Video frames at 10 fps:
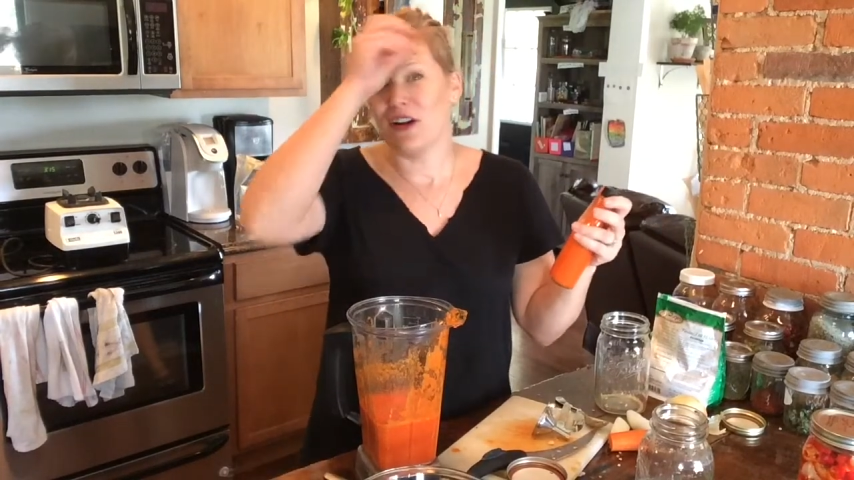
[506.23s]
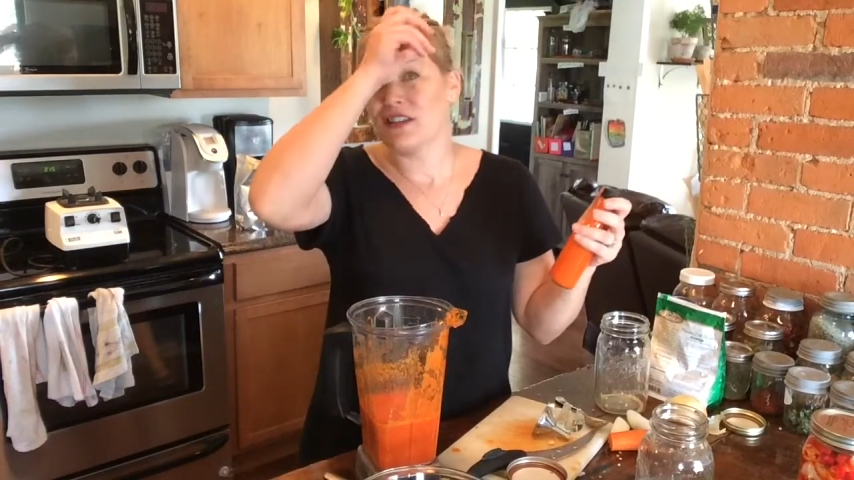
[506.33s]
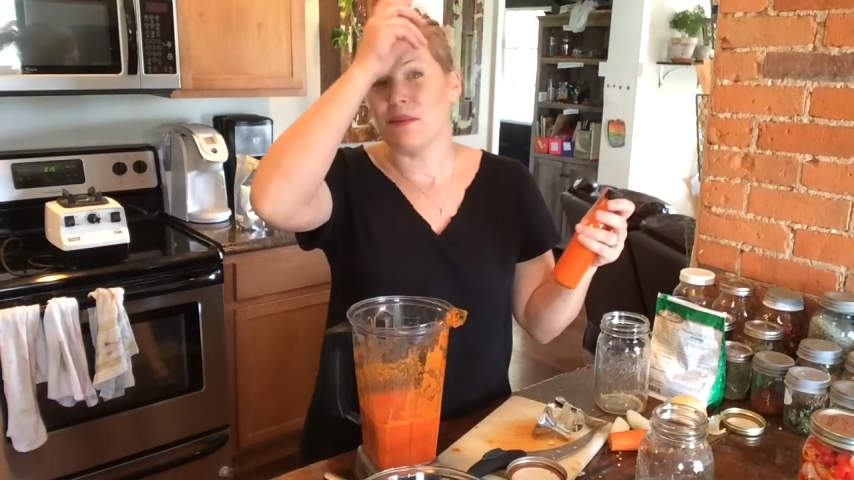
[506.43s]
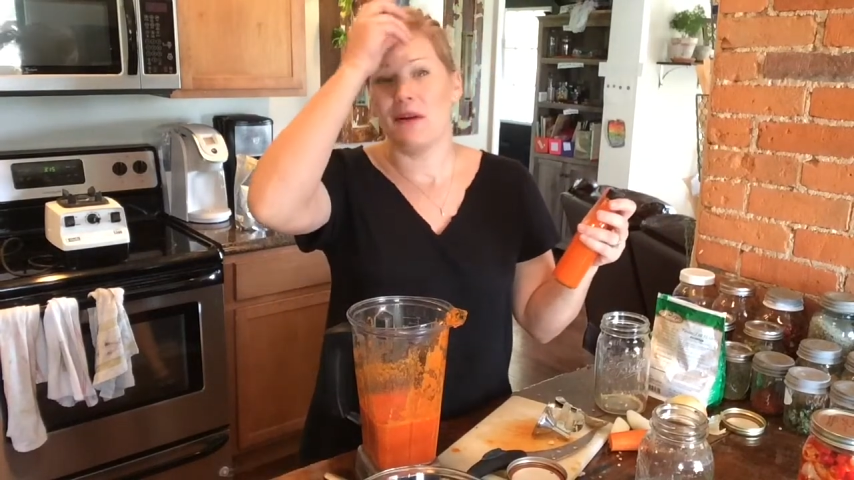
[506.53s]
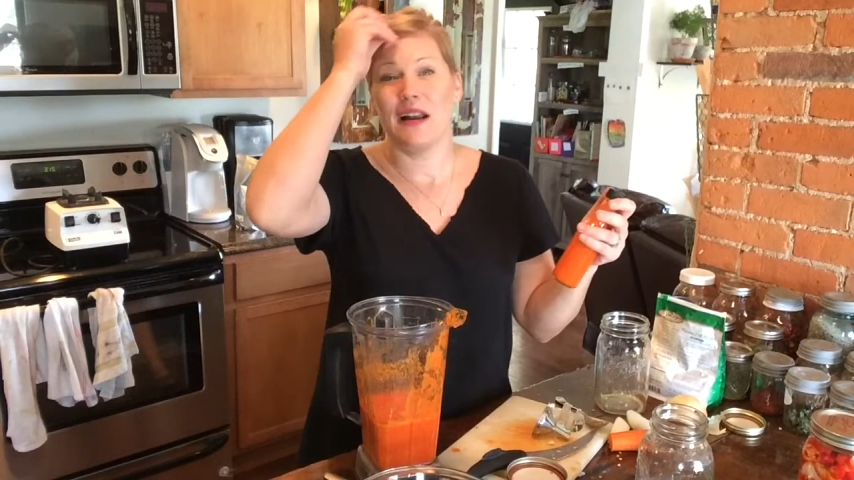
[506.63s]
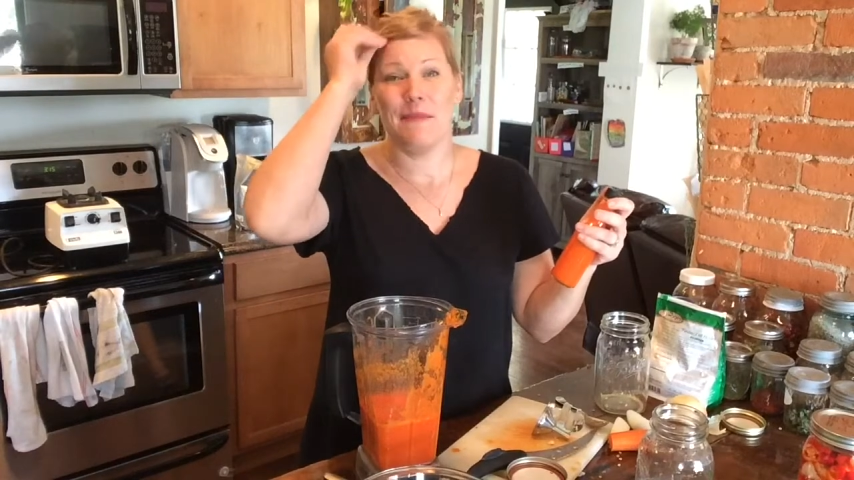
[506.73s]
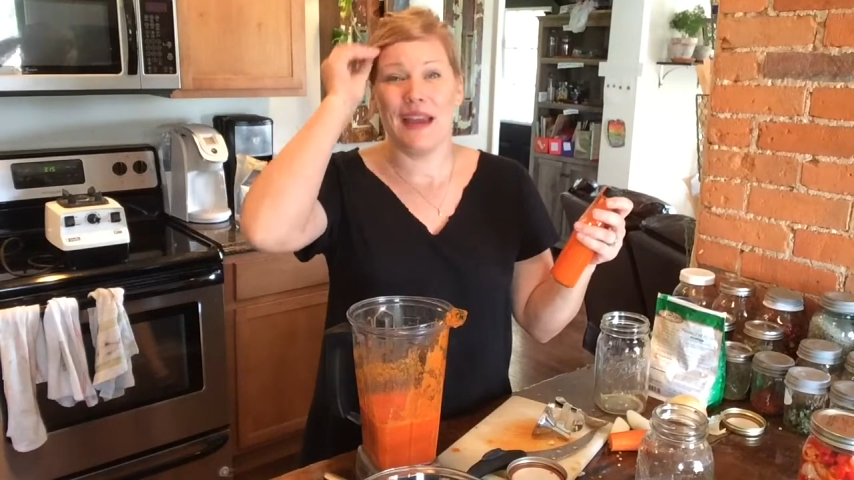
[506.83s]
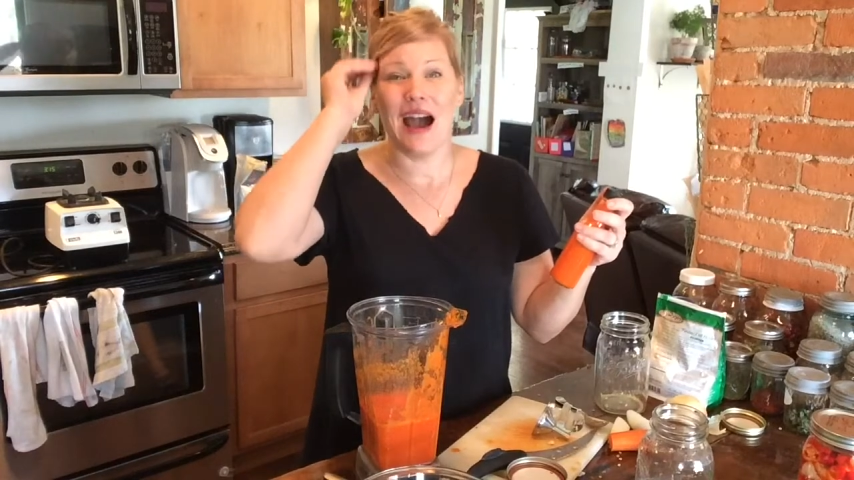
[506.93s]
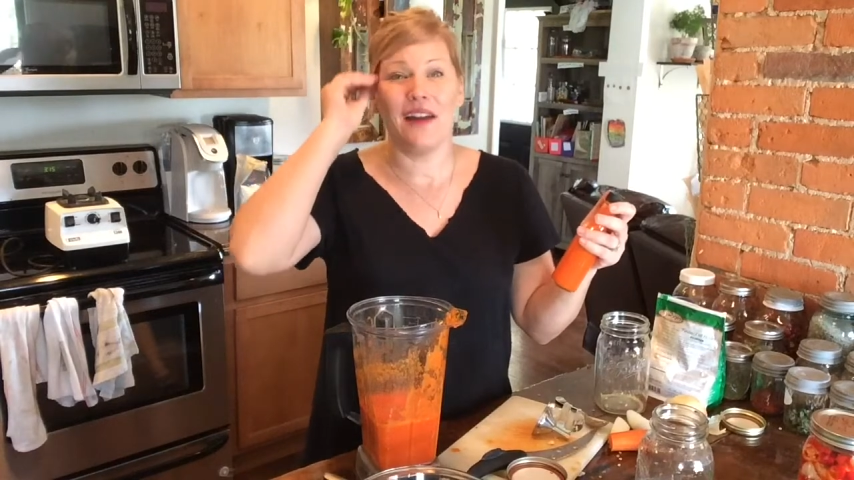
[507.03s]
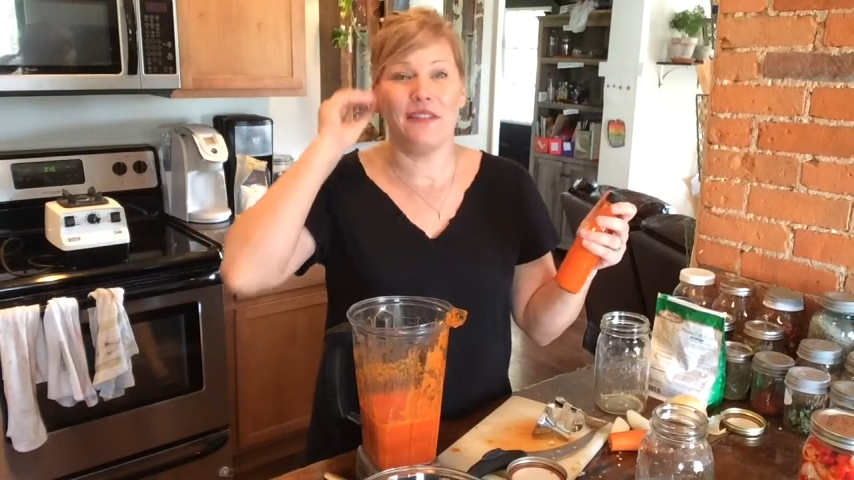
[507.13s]
Some are going to be
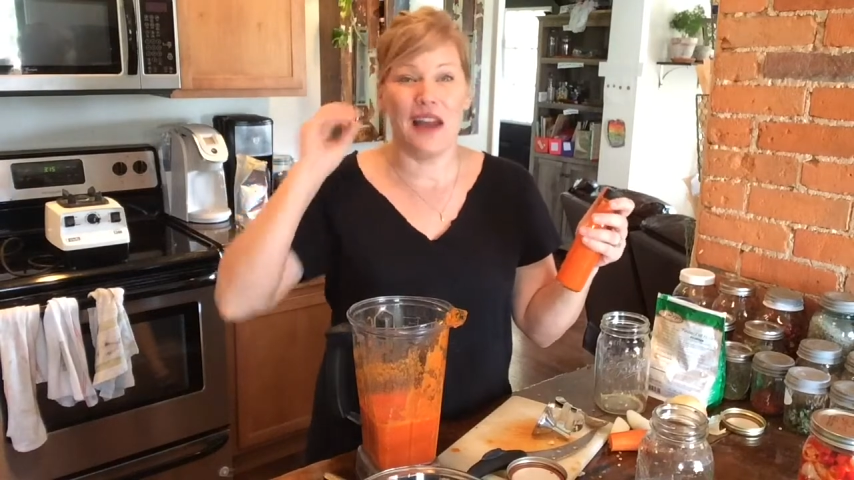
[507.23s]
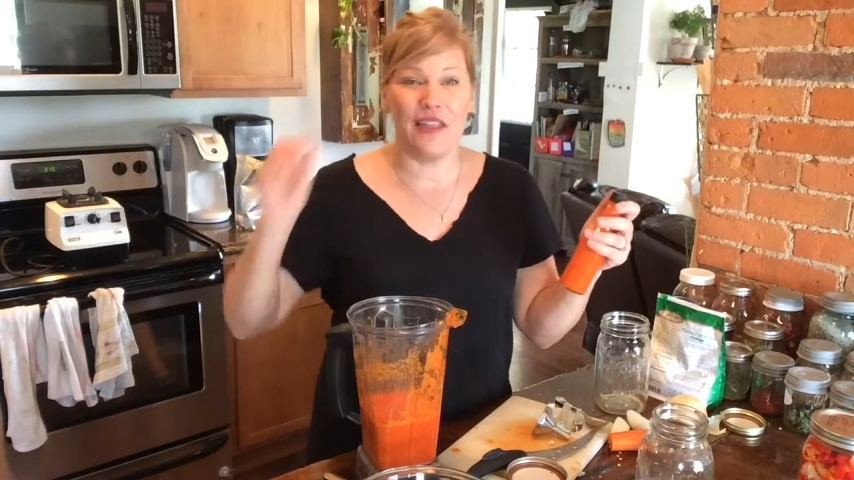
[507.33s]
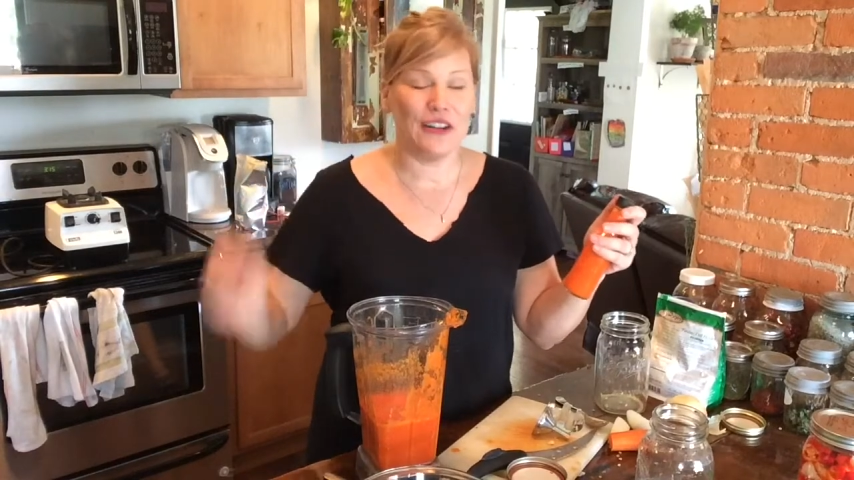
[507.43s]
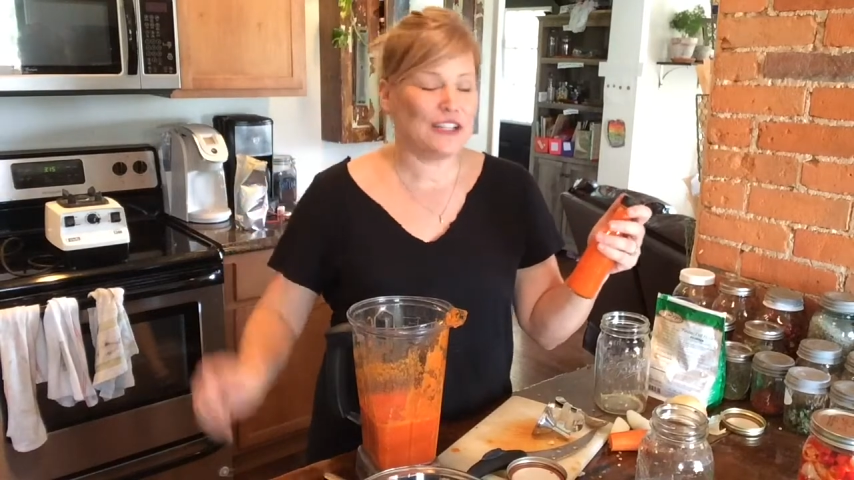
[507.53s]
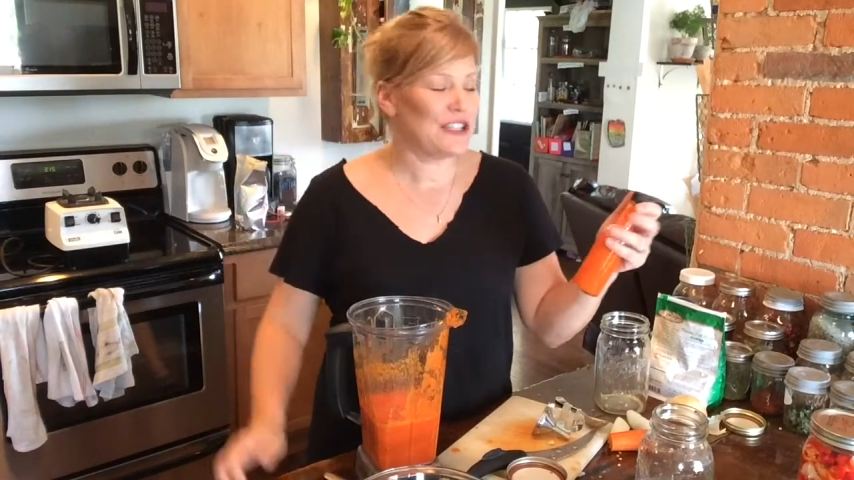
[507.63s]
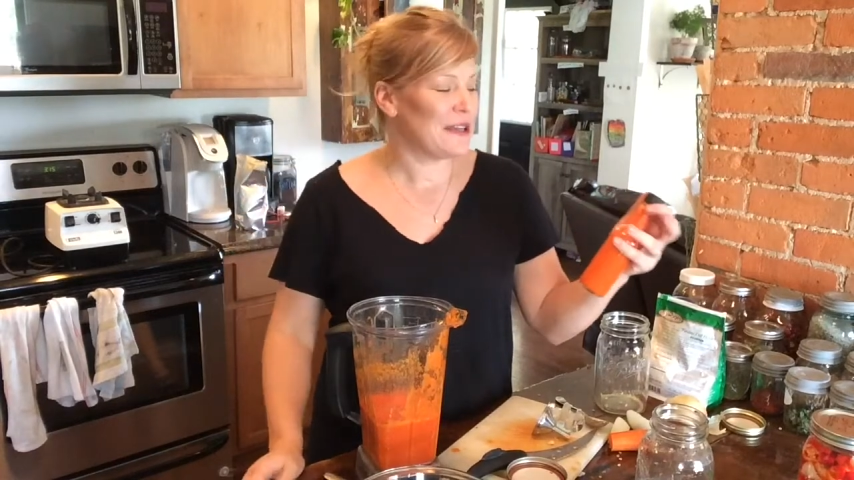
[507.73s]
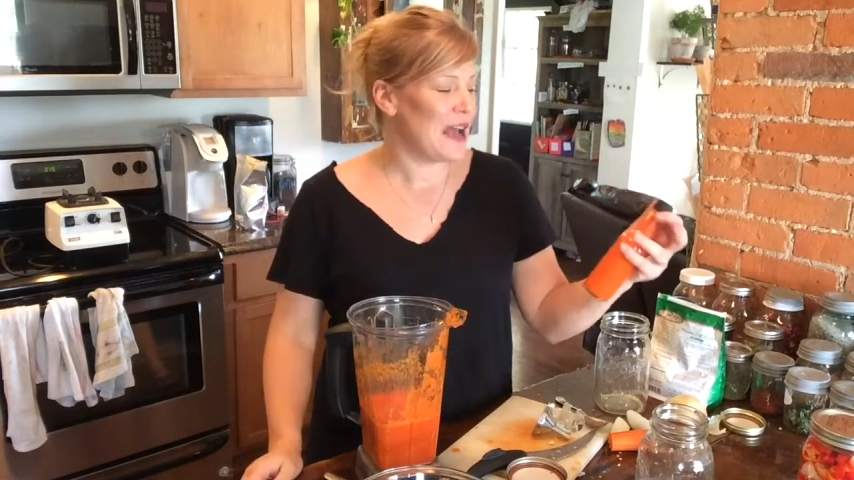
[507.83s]
hotter than others.